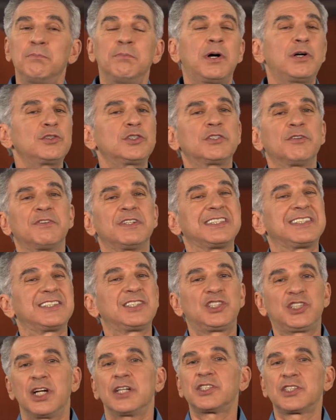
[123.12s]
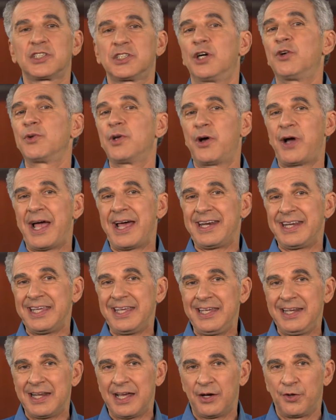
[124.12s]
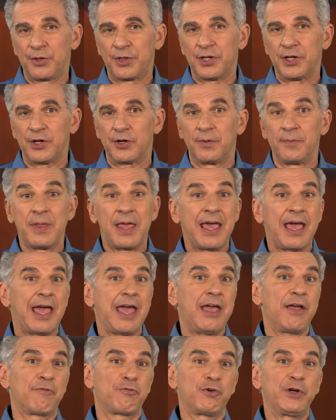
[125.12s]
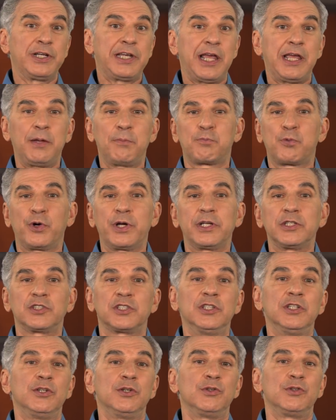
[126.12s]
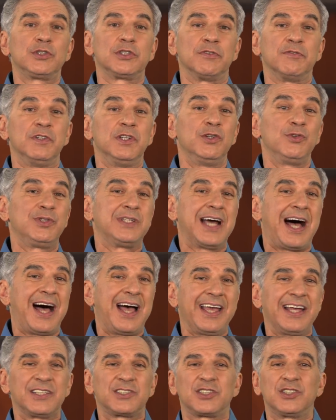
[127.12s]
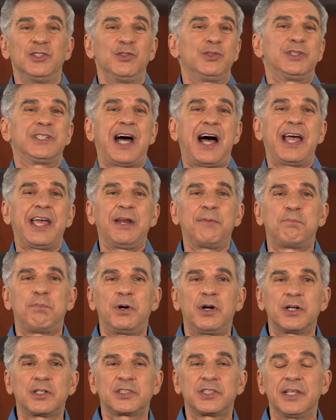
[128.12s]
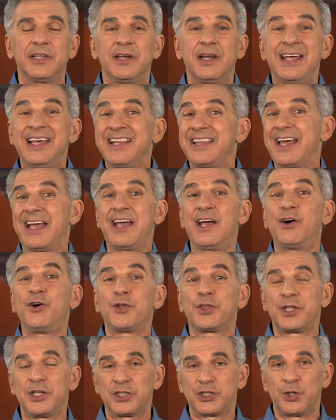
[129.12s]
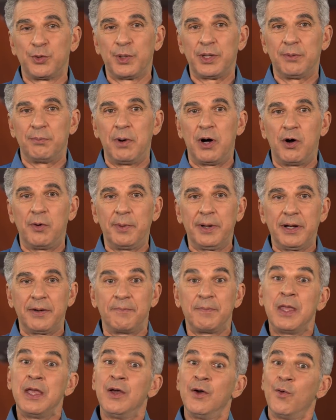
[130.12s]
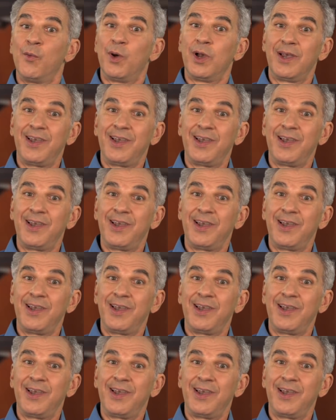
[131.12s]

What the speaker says: most of us just don't know how to eat healthier. Every day brings news of new diets, new diet books, and the health issue of the moment. Well,